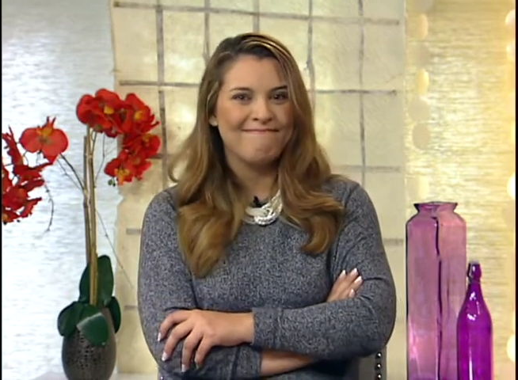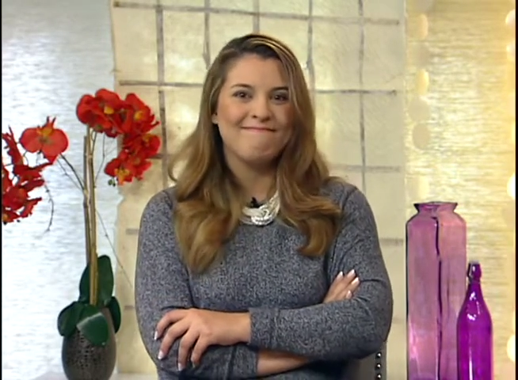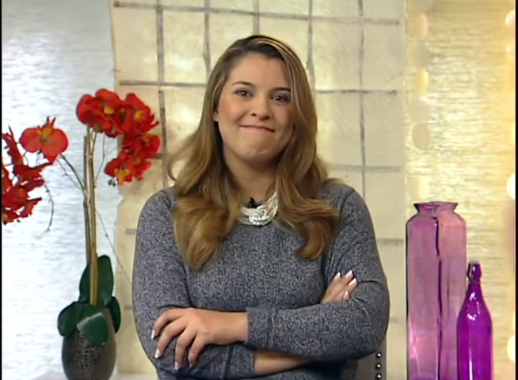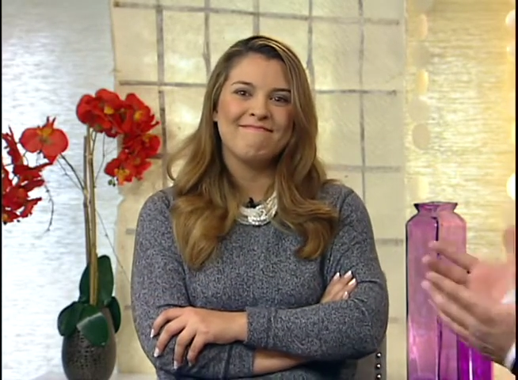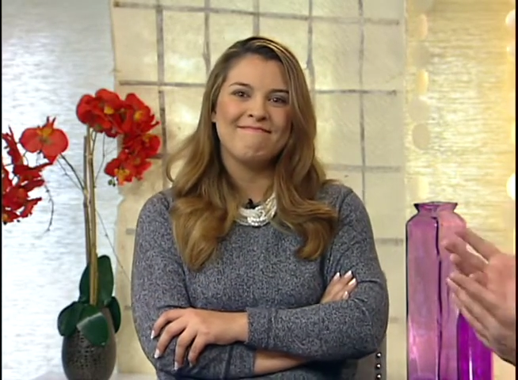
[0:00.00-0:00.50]

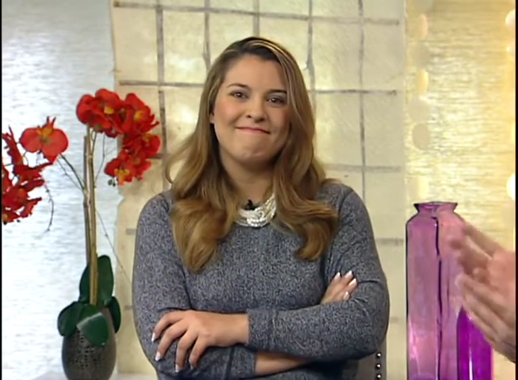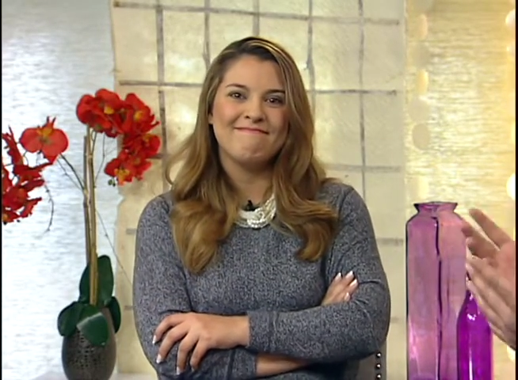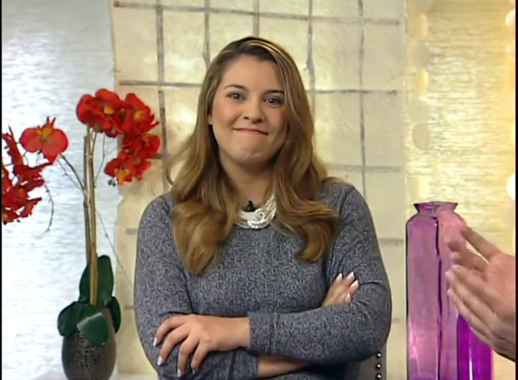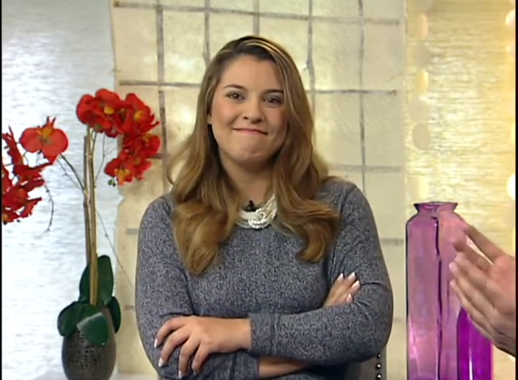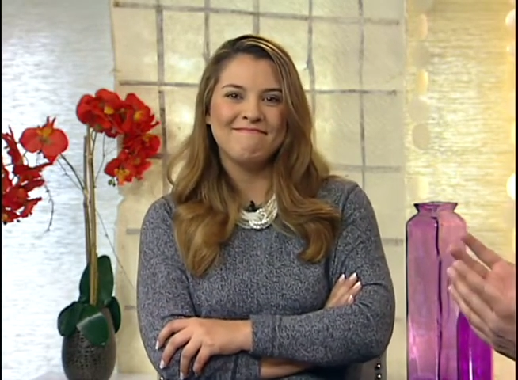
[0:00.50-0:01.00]
Try
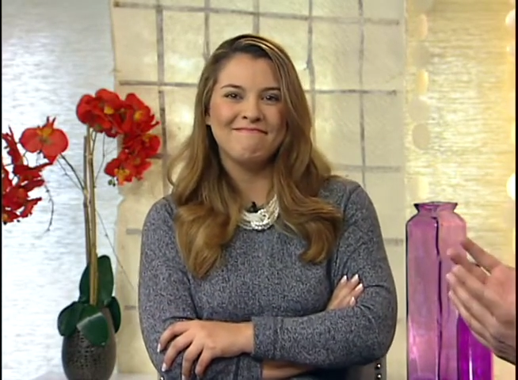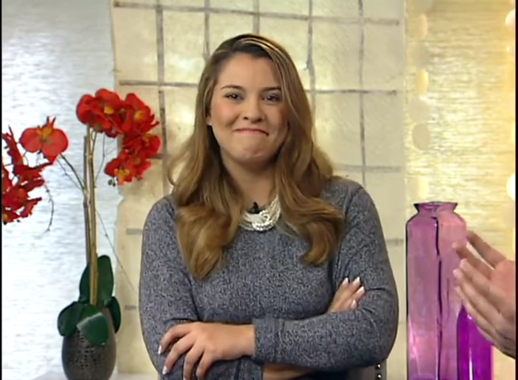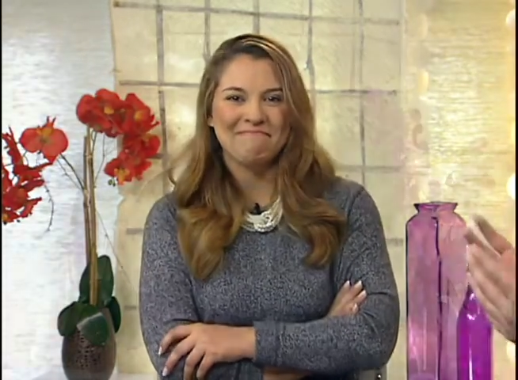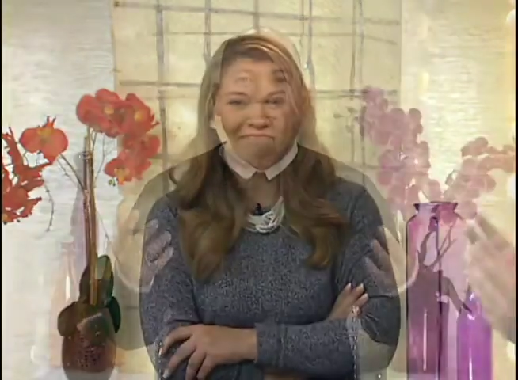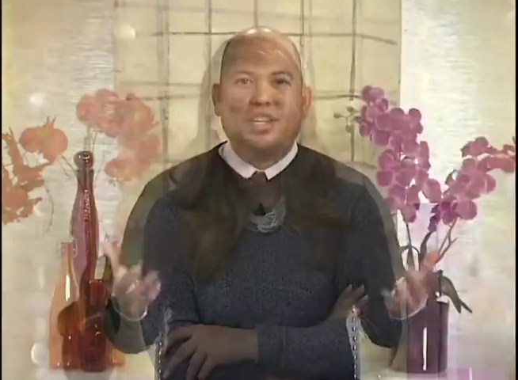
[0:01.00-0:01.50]
naming a
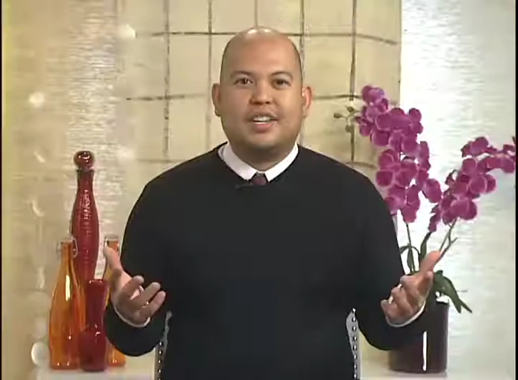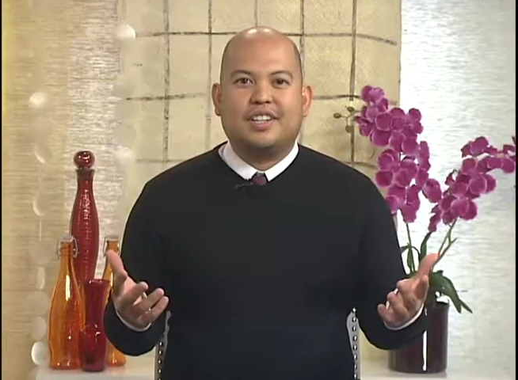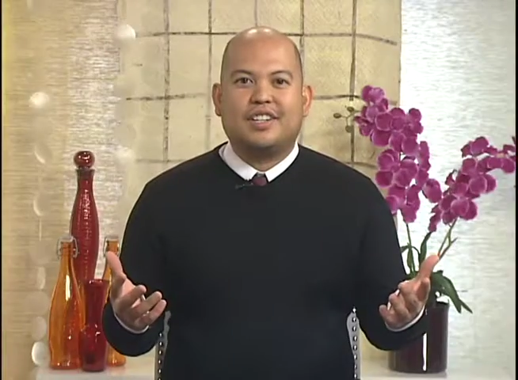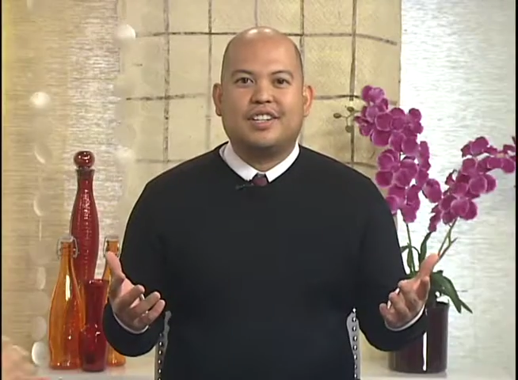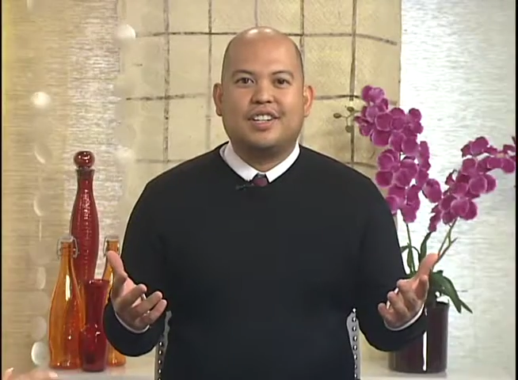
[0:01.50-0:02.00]
Filipino
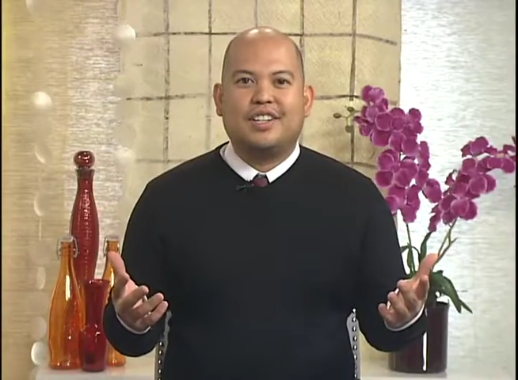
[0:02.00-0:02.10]
dish,